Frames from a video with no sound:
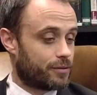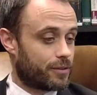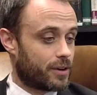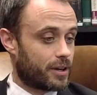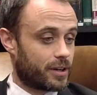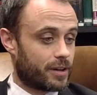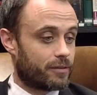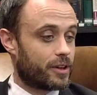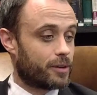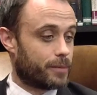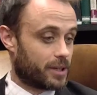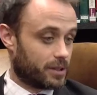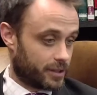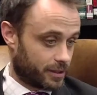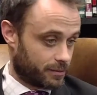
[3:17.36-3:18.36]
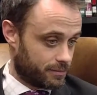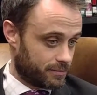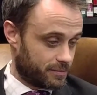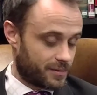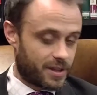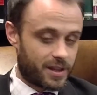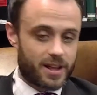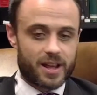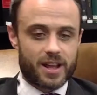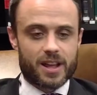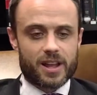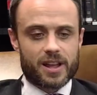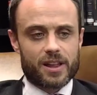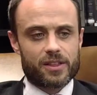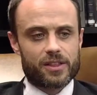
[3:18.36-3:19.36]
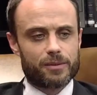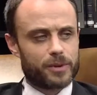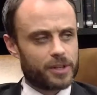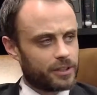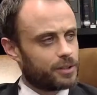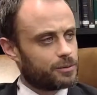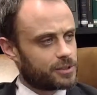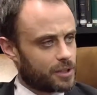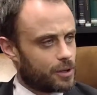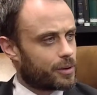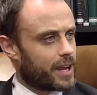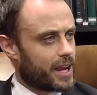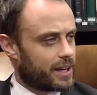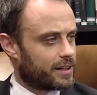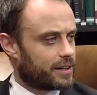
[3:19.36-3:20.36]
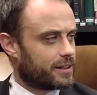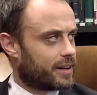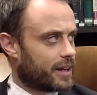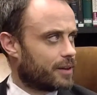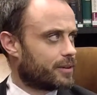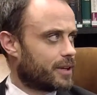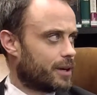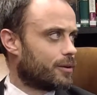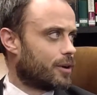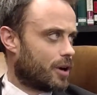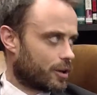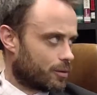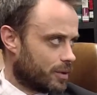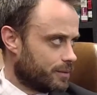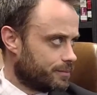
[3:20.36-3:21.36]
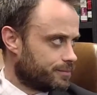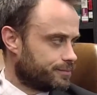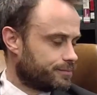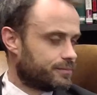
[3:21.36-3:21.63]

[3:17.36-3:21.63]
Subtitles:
out front of their building. Their building was located in downtown Ottawa.